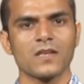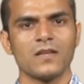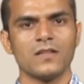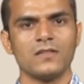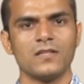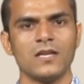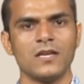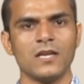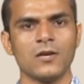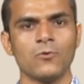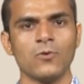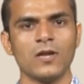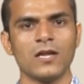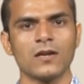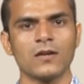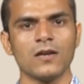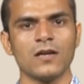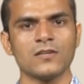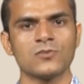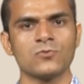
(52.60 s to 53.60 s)
The
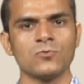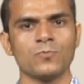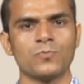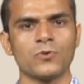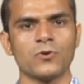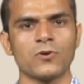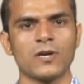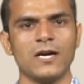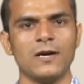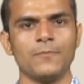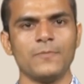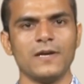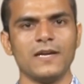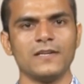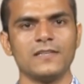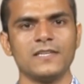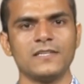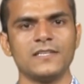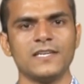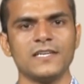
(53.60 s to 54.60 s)
regular classroom program
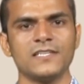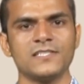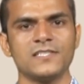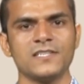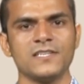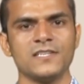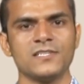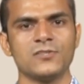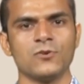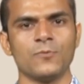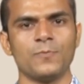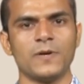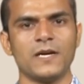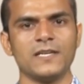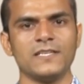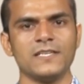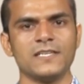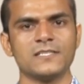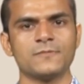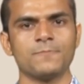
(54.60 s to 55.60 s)
and the test series of
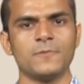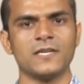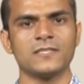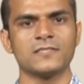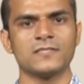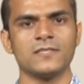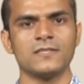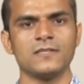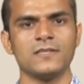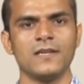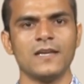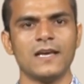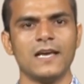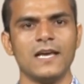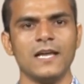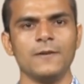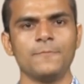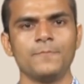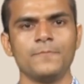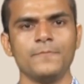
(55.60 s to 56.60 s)
IES Master
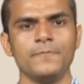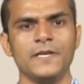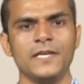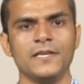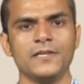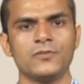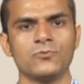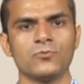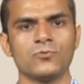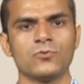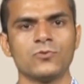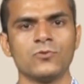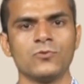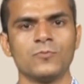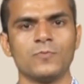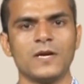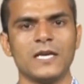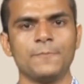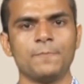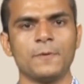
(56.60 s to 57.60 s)
helped me to
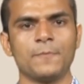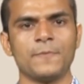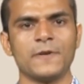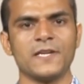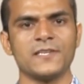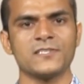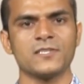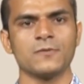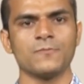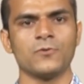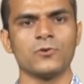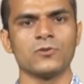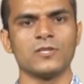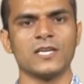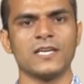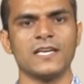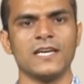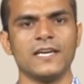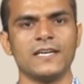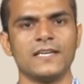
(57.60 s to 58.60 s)
groom my preparation for
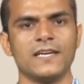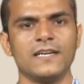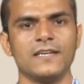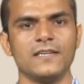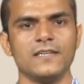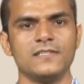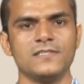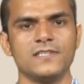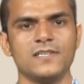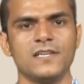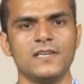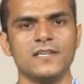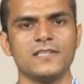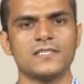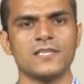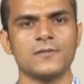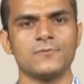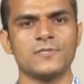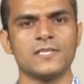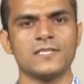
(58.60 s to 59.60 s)
the GATE and engineering
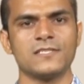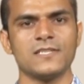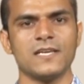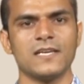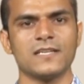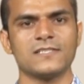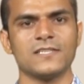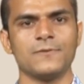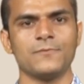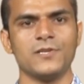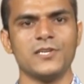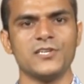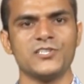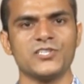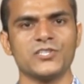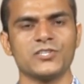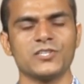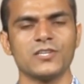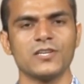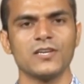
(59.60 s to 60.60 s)
services
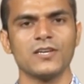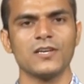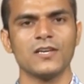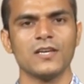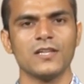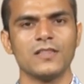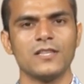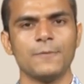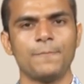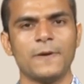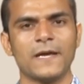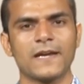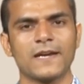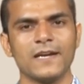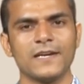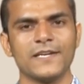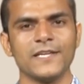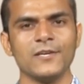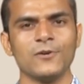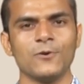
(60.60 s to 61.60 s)
examination. The
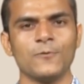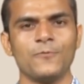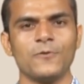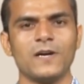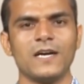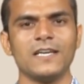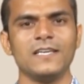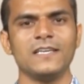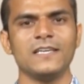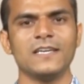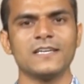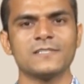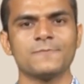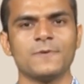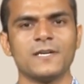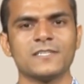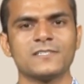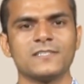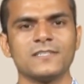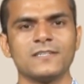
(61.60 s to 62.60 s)
faculty of IES
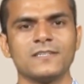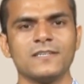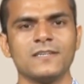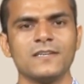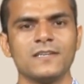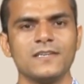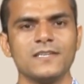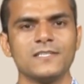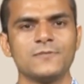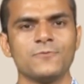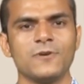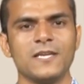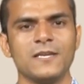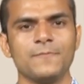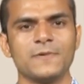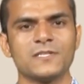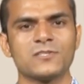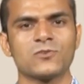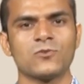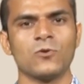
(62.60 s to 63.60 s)
Master is
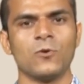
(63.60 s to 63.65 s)
very much